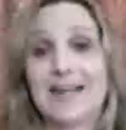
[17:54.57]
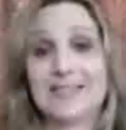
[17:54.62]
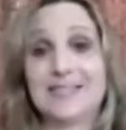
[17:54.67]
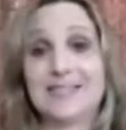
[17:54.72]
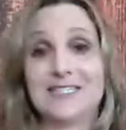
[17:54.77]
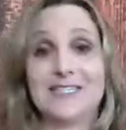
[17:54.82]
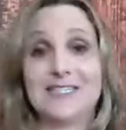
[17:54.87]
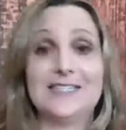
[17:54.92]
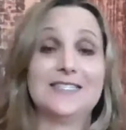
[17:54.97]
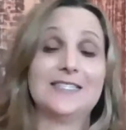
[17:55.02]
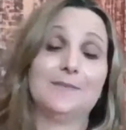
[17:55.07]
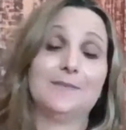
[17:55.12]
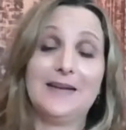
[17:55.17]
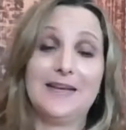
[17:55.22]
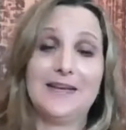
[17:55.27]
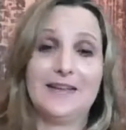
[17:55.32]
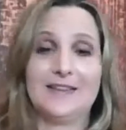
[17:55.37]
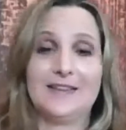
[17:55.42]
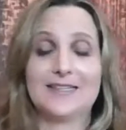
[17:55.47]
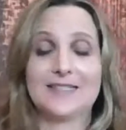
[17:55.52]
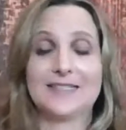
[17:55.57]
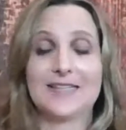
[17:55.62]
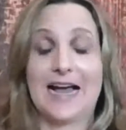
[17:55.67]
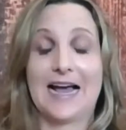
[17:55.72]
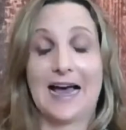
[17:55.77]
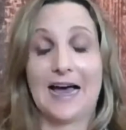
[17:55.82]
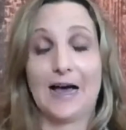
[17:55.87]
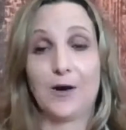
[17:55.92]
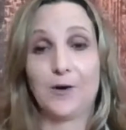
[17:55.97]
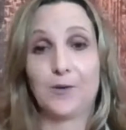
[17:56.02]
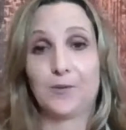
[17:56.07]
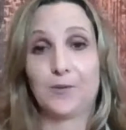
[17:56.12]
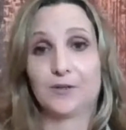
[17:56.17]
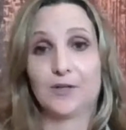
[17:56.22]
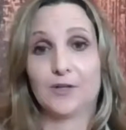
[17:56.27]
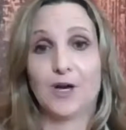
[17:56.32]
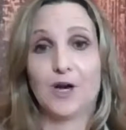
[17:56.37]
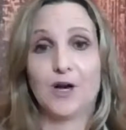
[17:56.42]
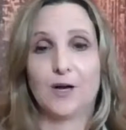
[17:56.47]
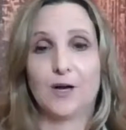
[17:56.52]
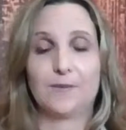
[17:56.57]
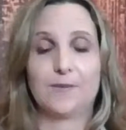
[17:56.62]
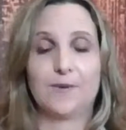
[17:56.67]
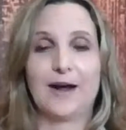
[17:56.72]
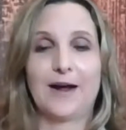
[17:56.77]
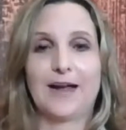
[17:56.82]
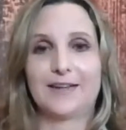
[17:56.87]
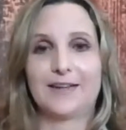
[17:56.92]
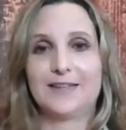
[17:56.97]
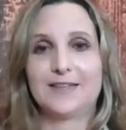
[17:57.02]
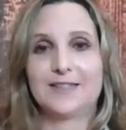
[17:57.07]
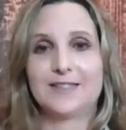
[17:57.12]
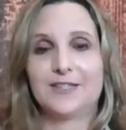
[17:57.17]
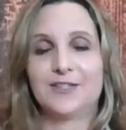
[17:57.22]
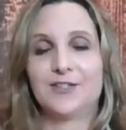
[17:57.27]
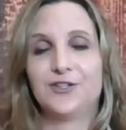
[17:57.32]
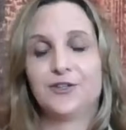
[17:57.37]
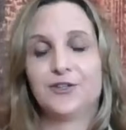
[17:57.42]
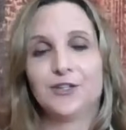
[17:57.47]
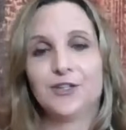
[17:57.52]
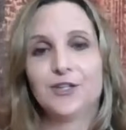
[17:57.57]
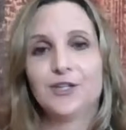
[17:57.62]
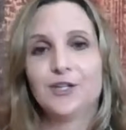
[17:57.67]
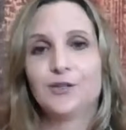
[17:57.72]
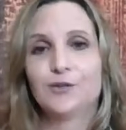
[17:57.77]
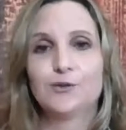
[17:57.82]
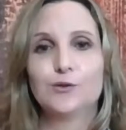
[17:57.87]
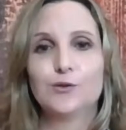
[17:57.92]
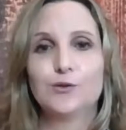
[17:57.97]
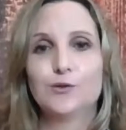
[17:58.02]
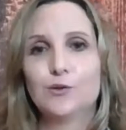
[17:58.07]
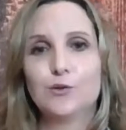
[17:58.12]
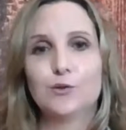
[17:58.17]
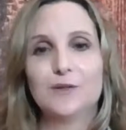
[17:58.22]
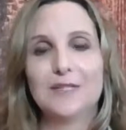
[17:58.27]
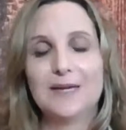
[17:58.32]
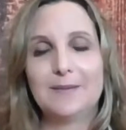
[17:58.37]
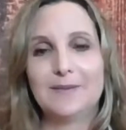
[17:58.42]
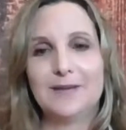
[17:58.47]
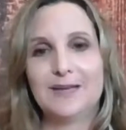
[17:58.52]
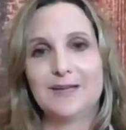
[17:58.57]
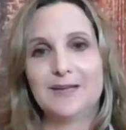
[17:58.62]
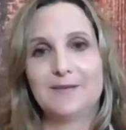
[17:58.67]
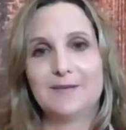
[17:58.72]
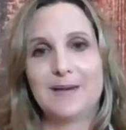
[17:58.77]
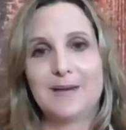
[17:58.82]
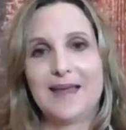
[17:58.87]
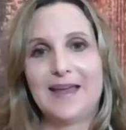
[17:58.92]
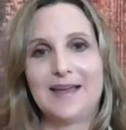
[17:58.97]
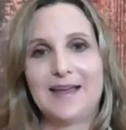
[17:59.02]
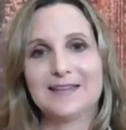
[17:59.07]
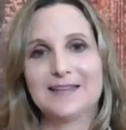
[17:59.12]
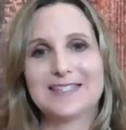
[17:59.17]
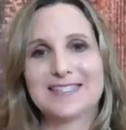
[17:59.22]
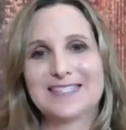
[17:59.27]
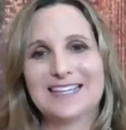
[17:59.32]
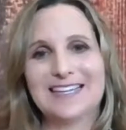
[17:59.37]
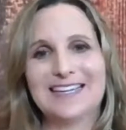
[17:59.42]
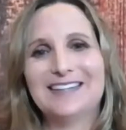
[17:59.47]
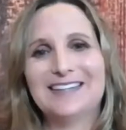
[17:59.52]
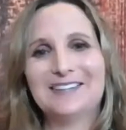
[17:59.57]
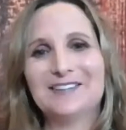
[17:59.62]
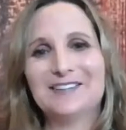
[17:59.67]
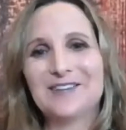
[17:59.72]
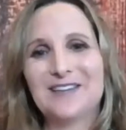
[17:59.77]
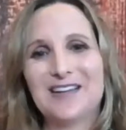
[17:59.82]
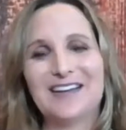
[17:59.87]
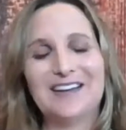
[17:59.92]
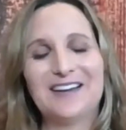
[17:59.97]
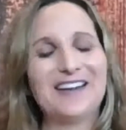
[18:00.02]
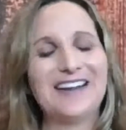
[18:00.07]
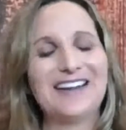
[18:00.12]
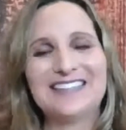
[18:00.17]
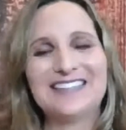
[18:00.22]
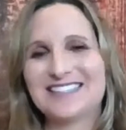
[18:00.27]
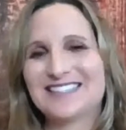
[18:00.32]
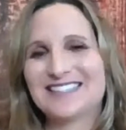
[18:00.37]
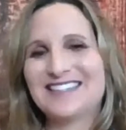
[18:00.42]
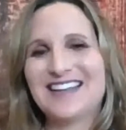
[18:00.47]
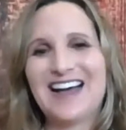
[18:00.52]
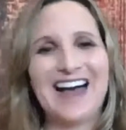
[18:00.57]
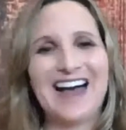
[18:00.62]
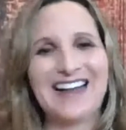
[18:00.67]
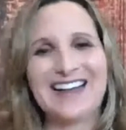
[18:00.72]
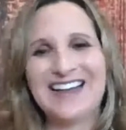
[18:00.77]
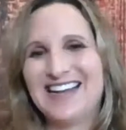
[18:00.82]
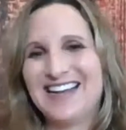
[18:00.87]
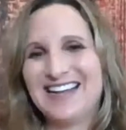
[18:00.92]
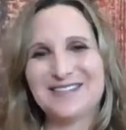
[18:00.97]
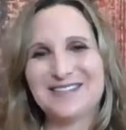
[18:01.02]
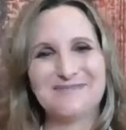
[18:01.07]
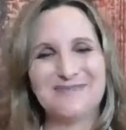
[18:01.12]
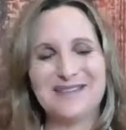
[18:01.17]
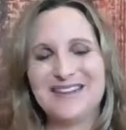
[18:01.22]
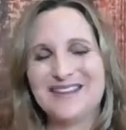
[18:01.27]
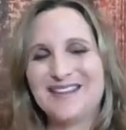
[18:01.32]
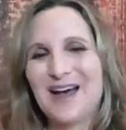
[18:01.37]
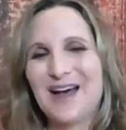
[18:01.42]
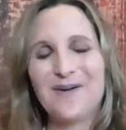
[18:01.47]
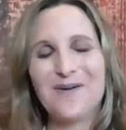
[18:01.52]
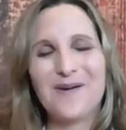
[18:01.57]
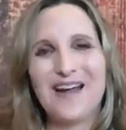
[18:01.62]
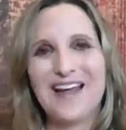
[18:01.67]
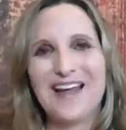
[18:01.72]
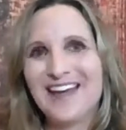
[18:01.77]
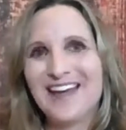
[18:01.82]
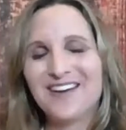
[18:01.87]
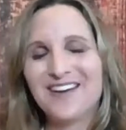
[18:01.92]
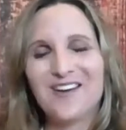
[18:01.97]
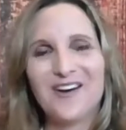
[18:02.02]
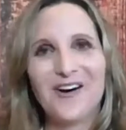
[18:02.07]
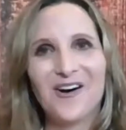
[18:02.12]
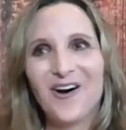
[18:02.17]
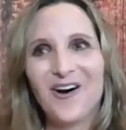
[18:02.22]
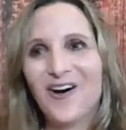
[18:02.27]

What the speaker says: not need to be this hour-long practice in your Lululemon pants and you're looking good. It does not need to be that way at